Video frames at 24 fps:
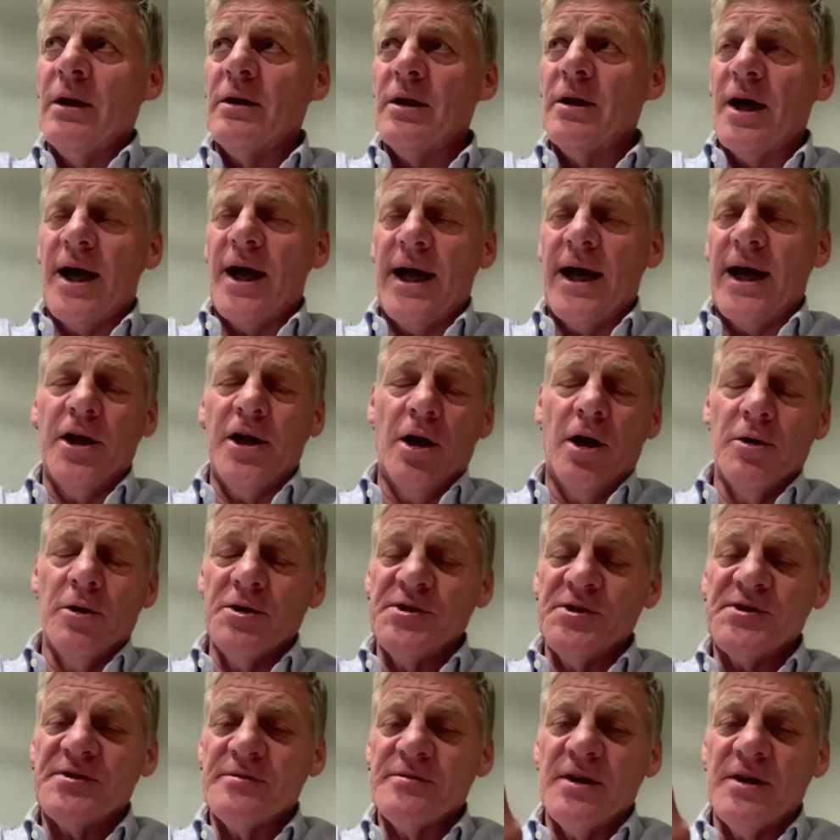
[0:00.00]

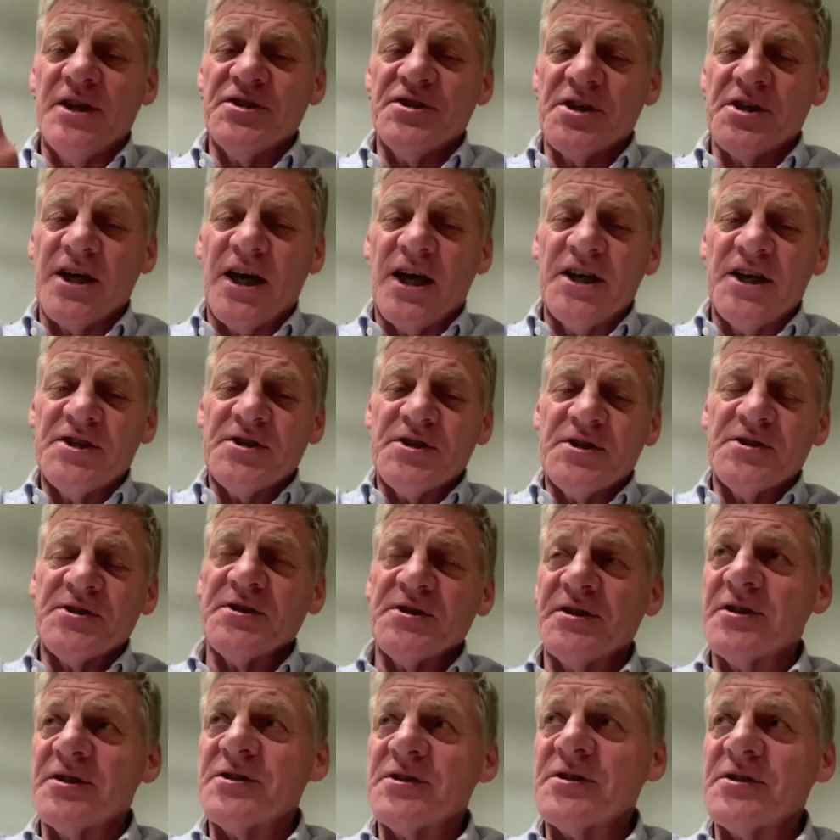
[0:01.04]
whose education
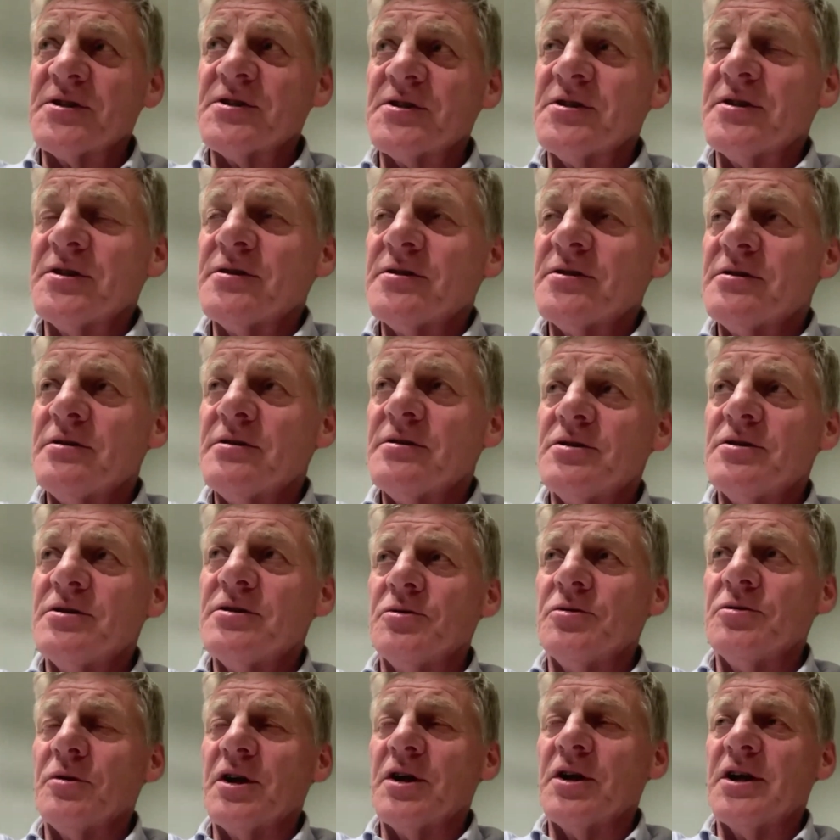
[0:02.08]
statistics are
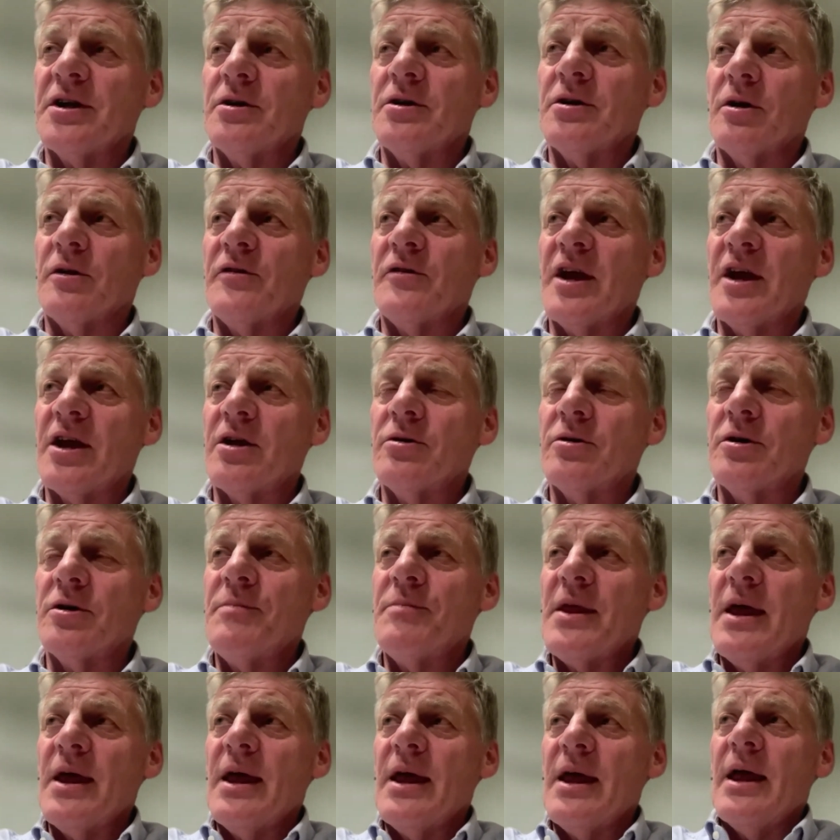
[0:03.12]
generally not that good.
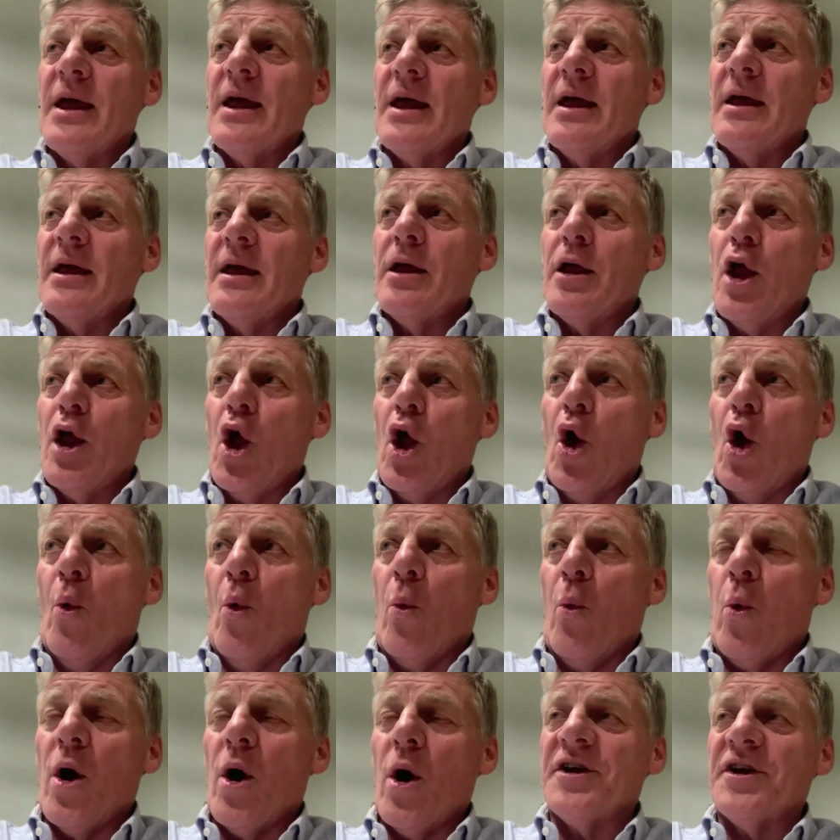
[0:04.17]

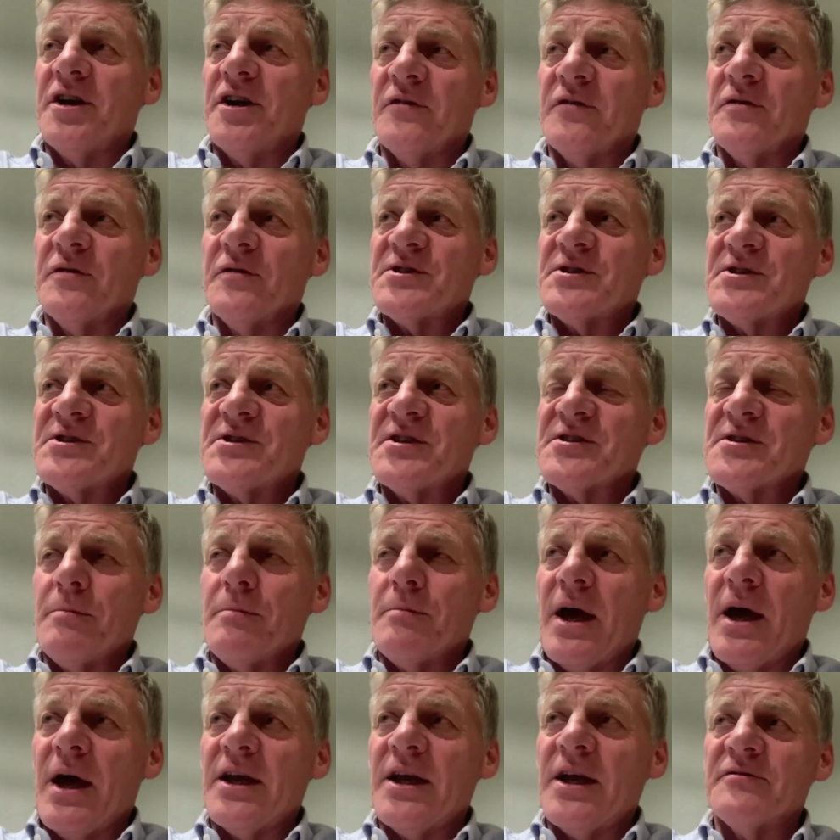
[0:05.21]
What difference does
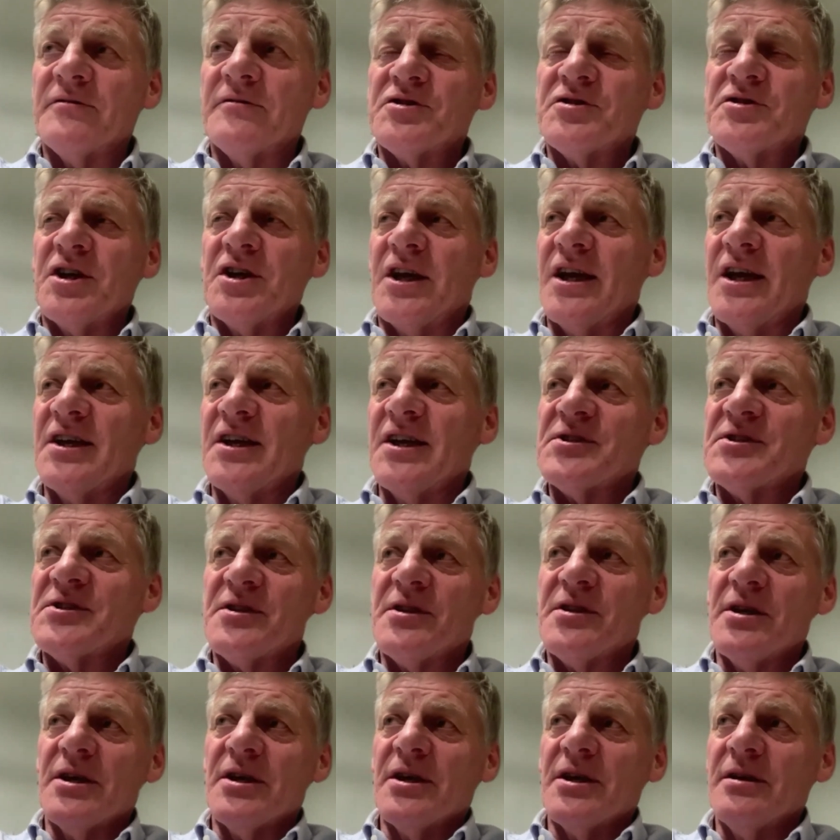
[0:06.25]
it make if she gets
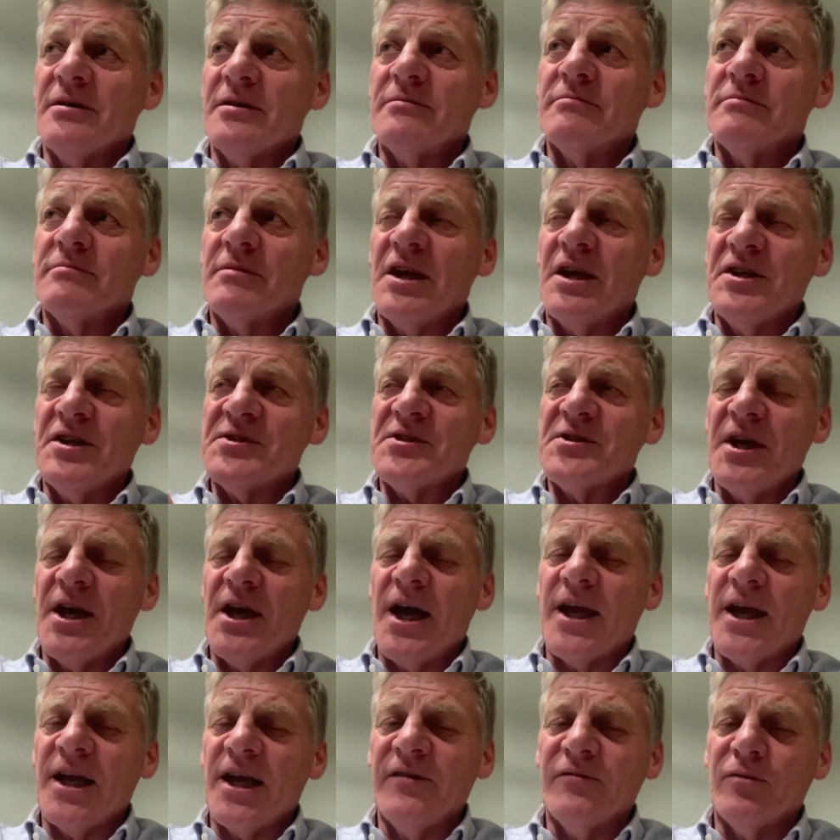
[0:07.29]
the
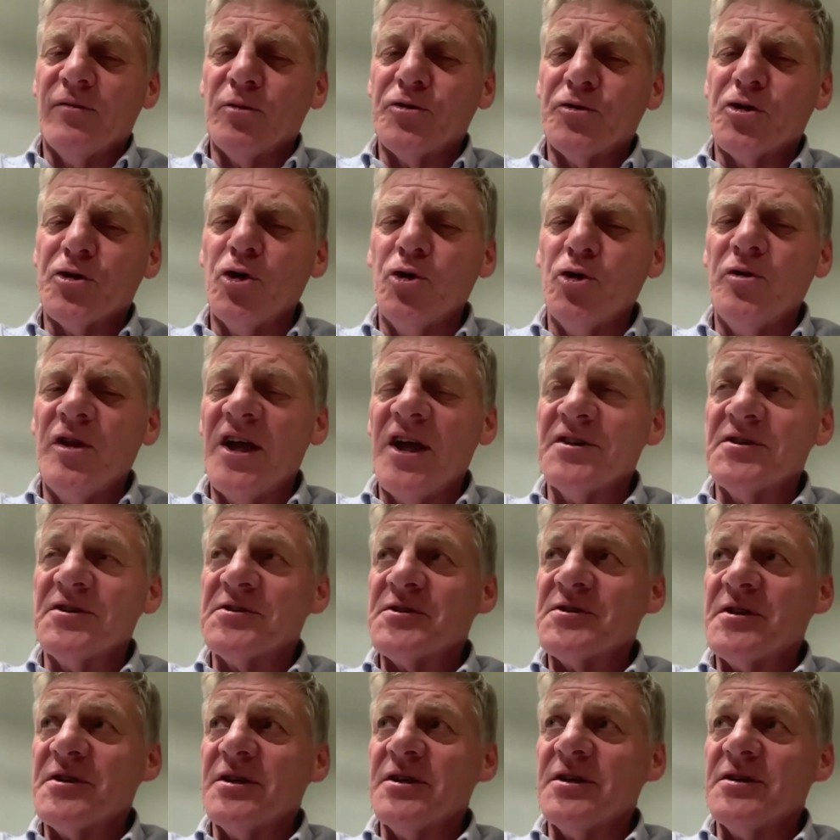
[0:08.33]
NCA level 2, that is
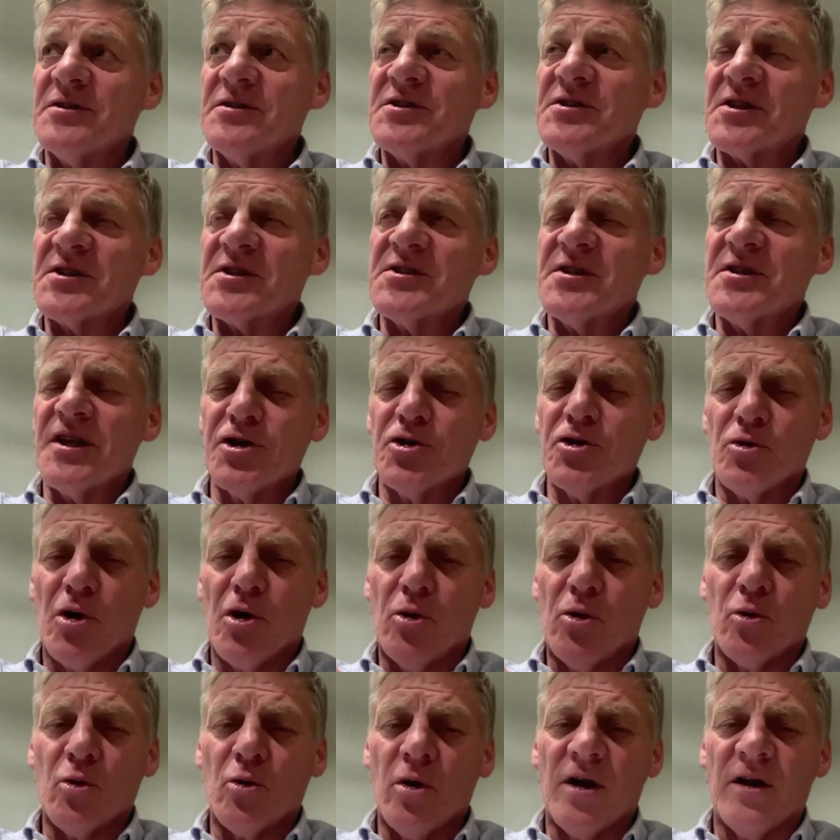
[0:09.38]
the
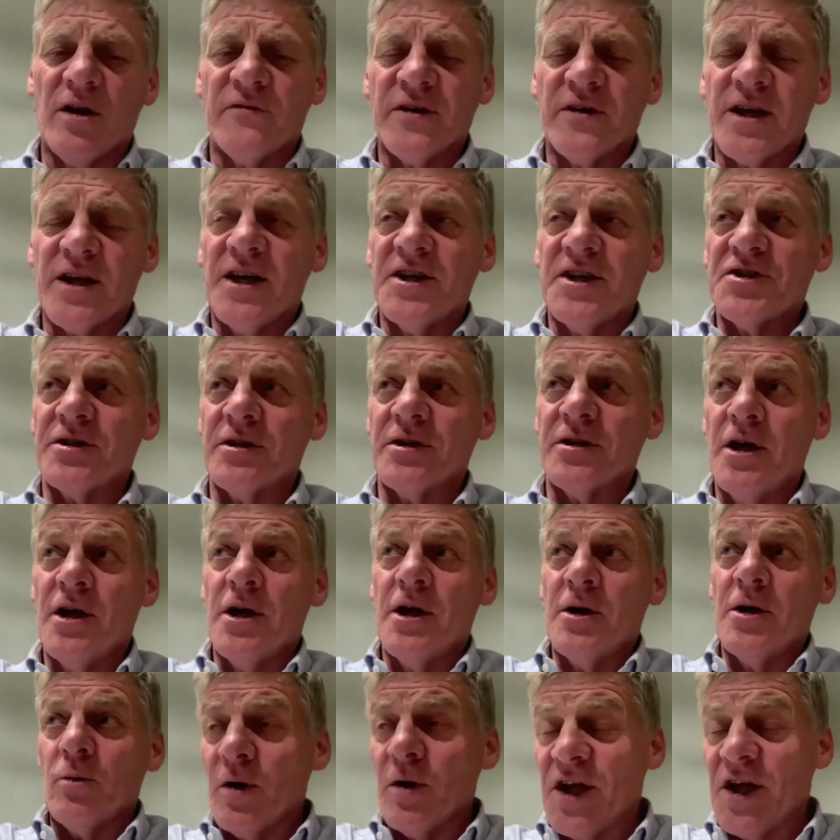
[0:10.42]
16-year-old qualification?
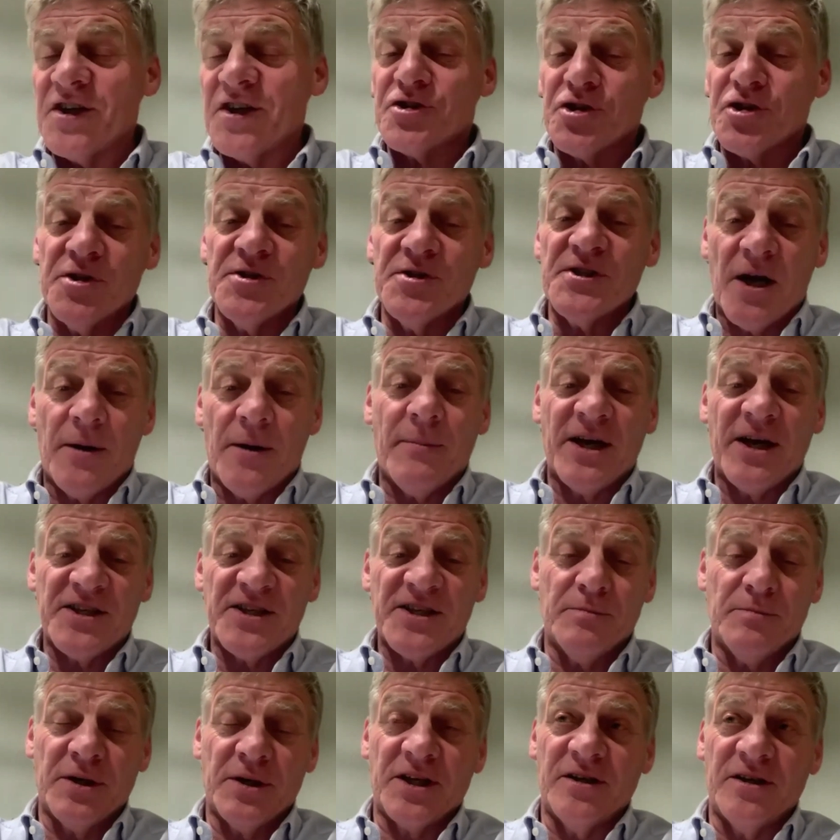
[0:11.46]
Well, it turns out it makes
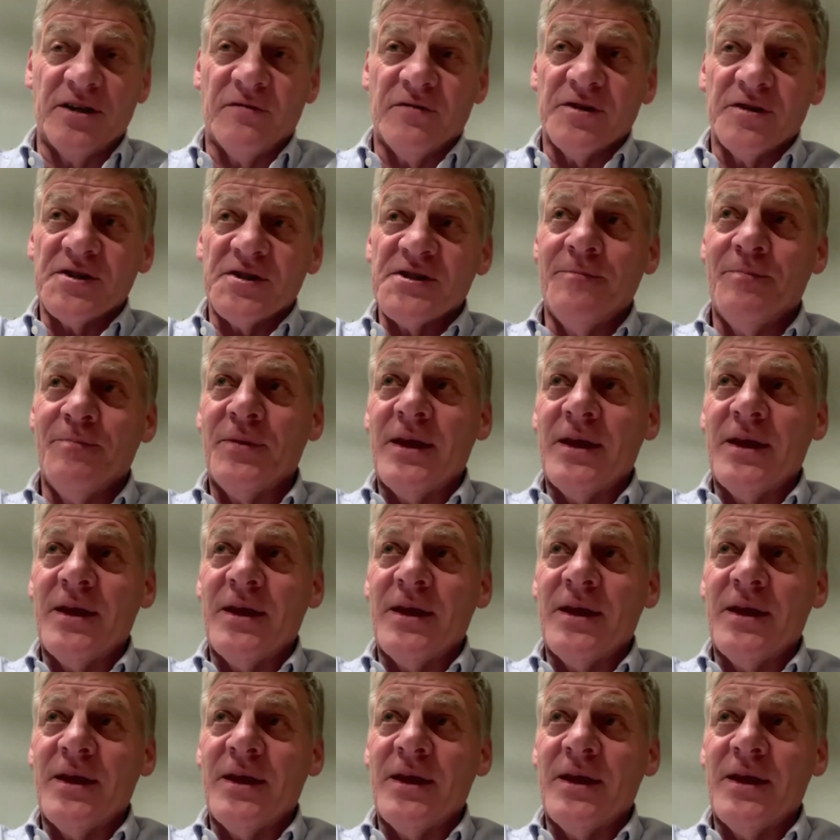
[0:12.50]
a big difference.